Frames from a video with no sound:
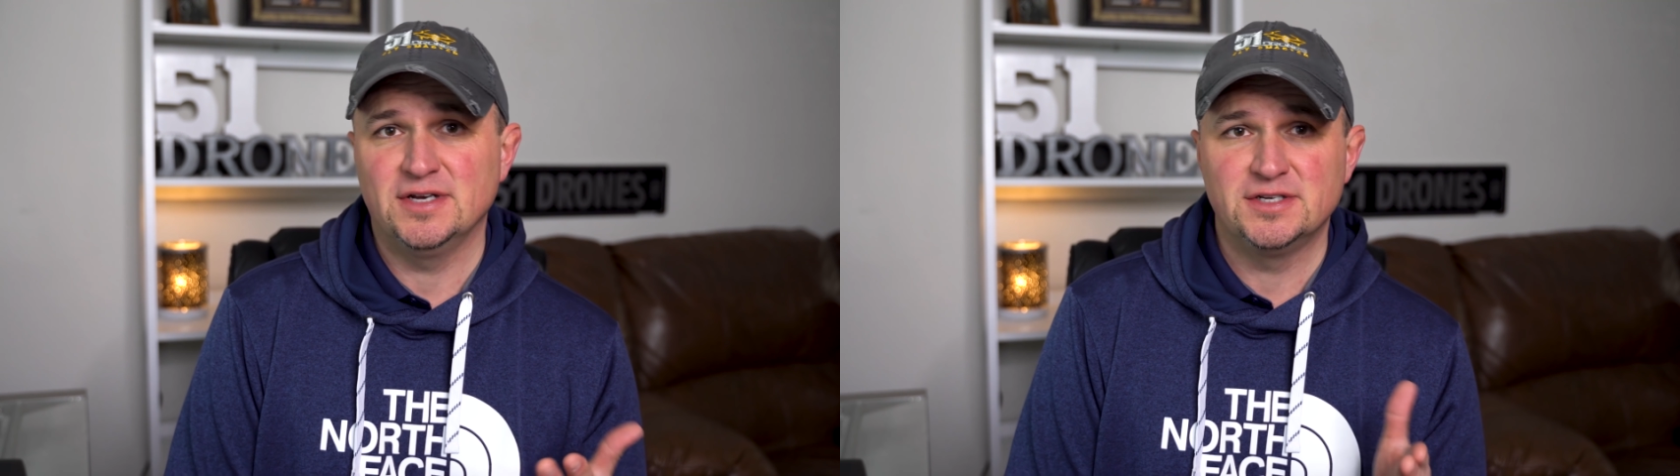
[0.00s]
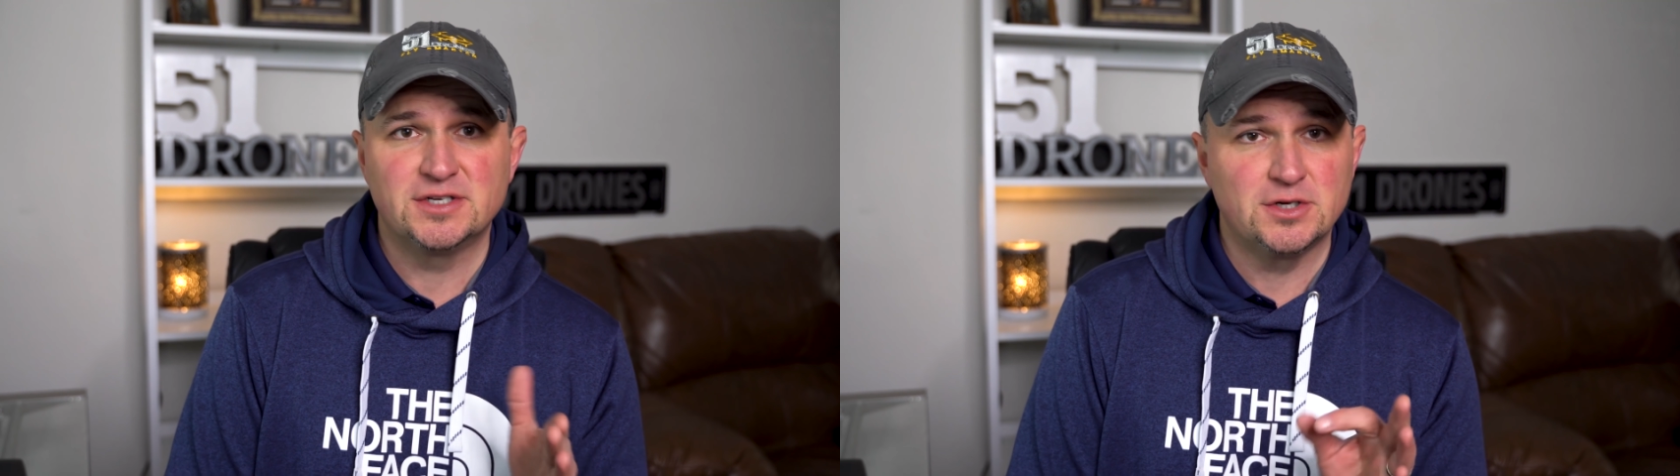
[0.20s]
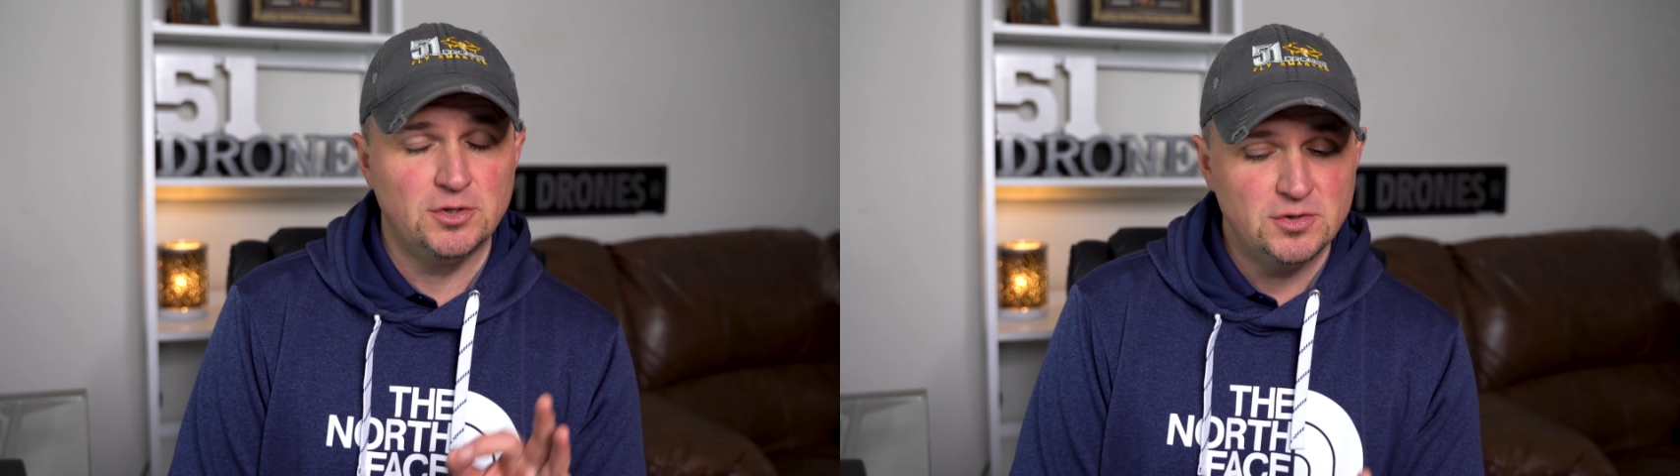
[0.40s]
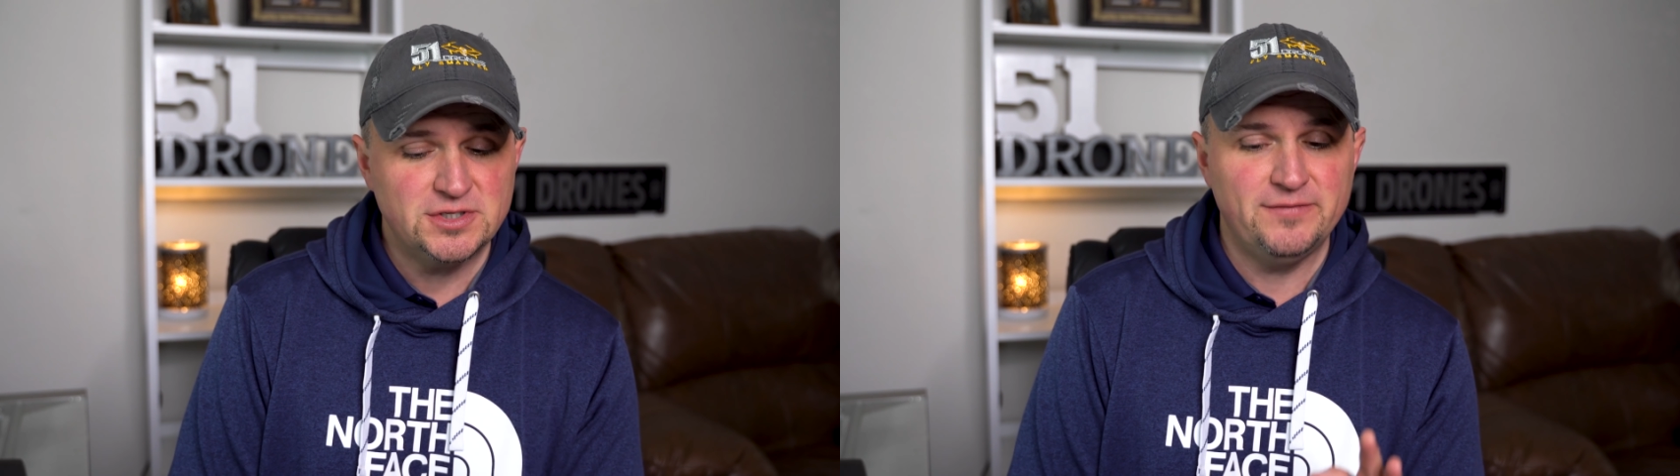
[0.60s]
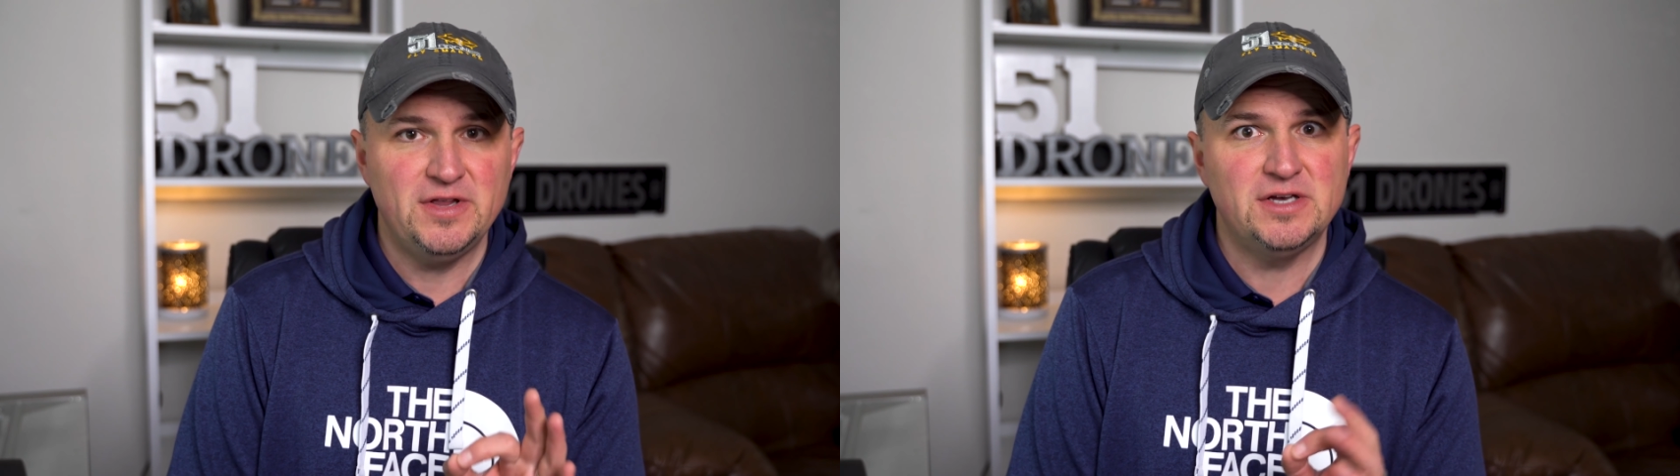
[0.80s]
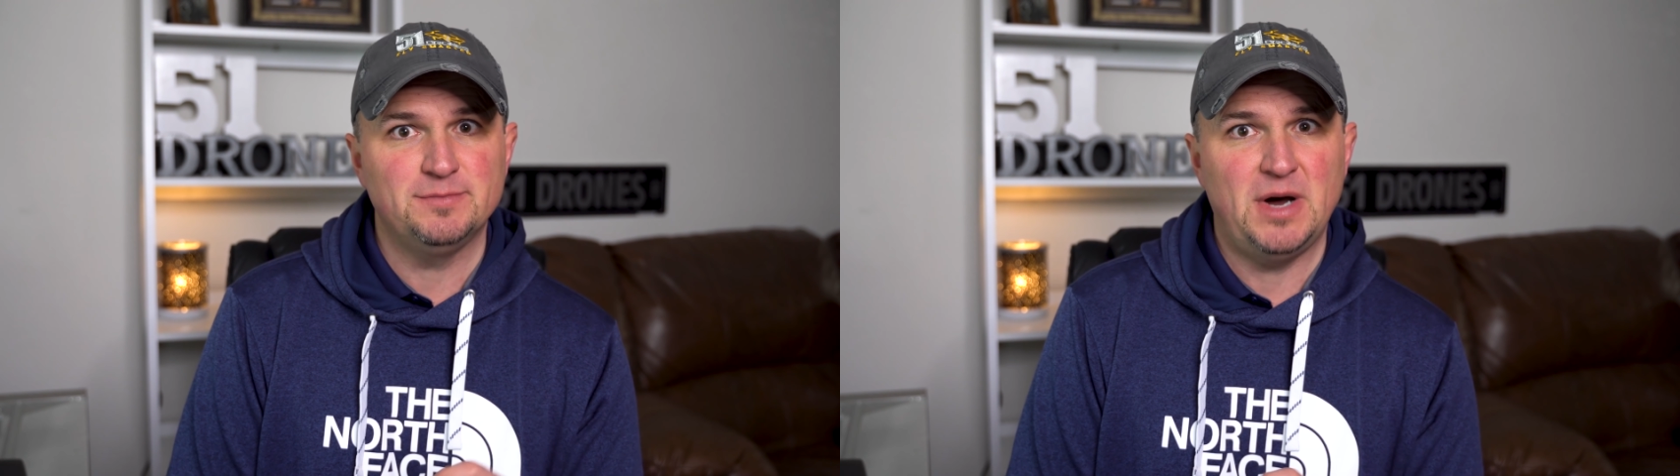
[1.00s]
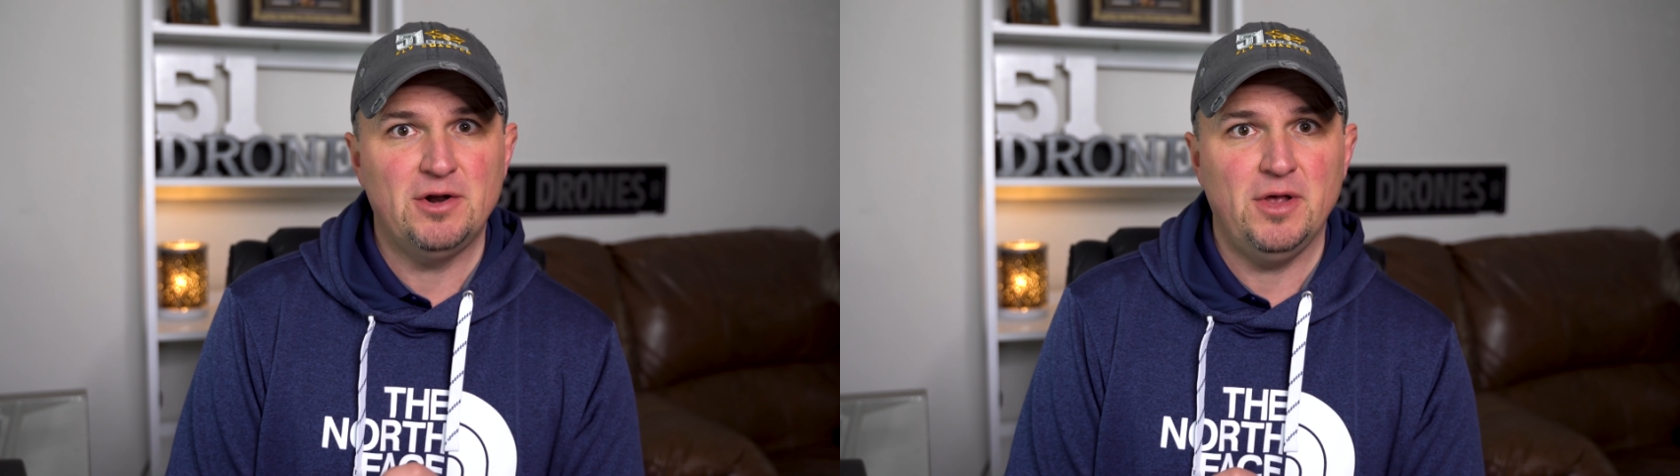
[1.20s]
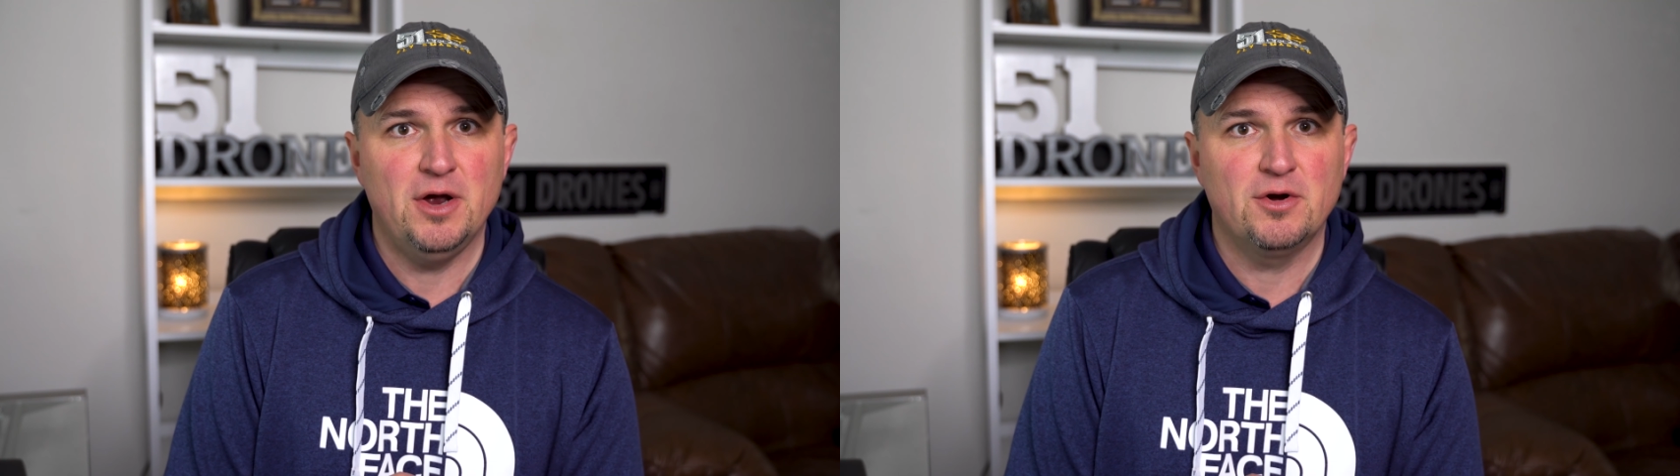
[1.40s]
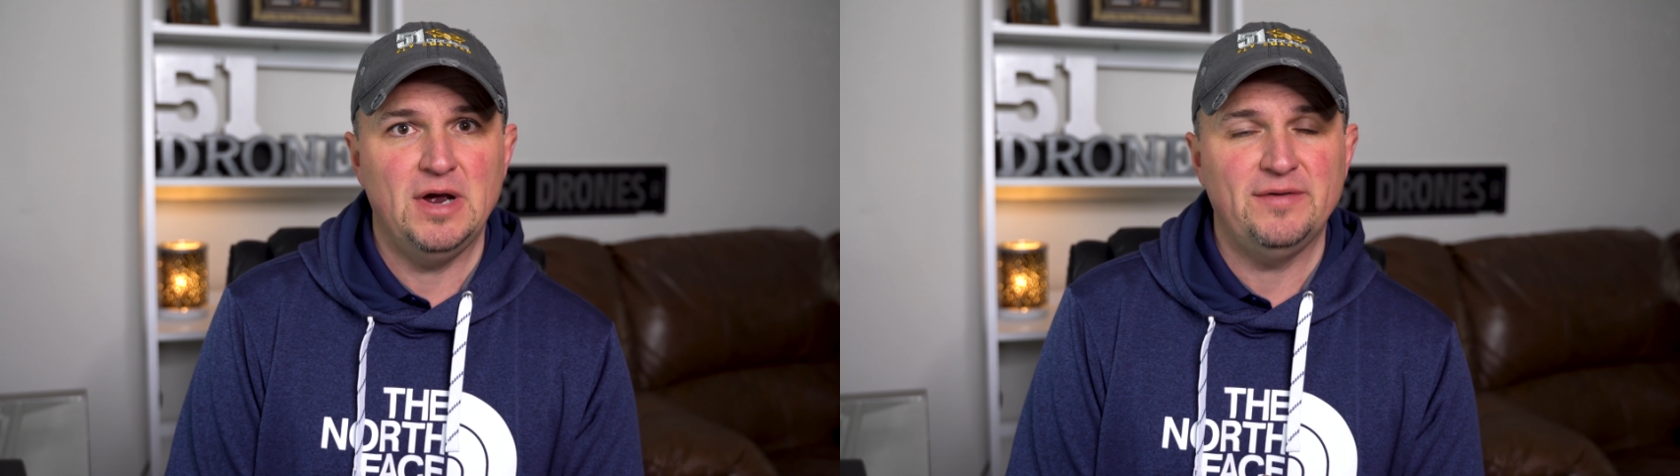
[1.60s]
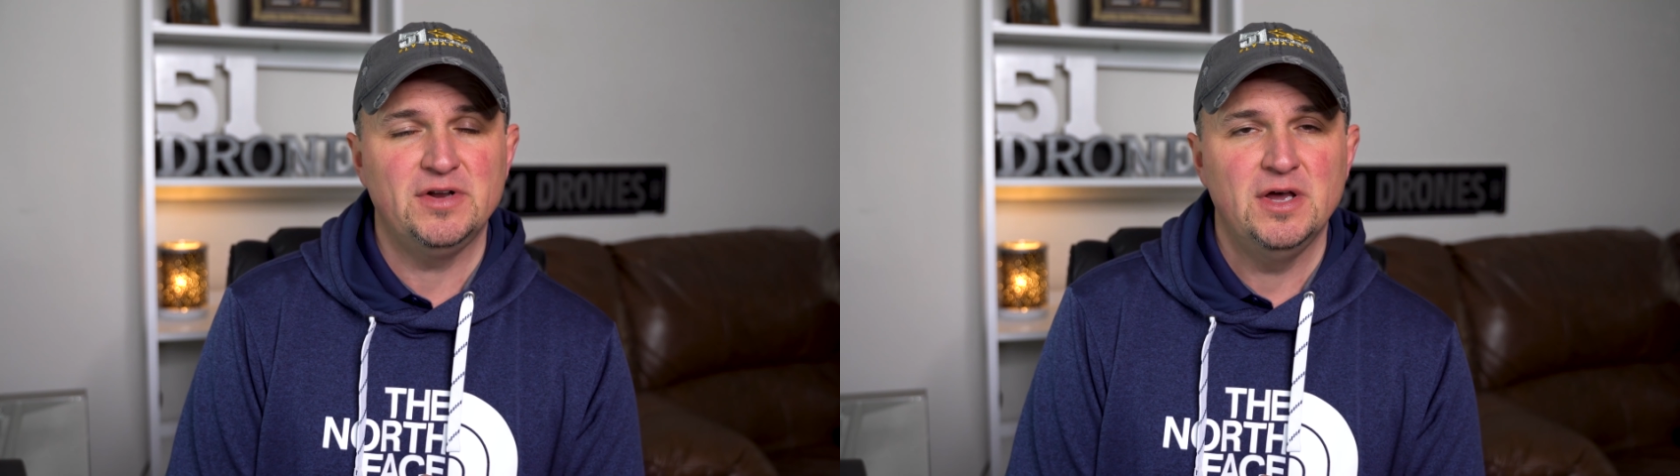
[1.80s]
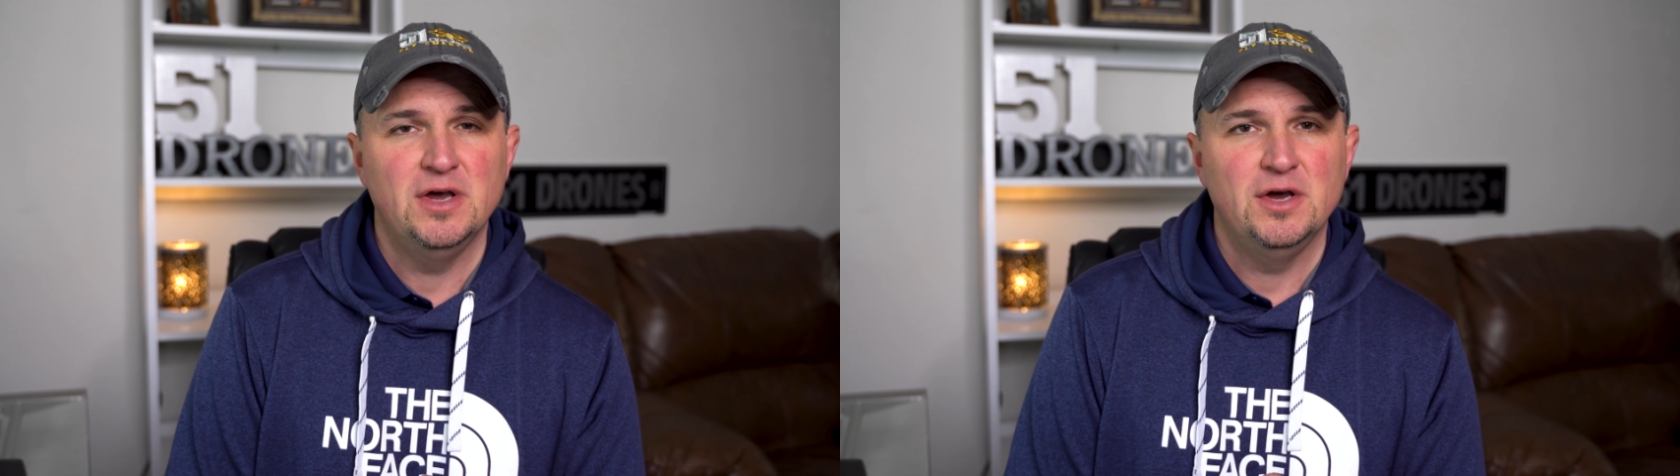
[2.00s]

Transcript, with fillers: exclusively as model aircraft,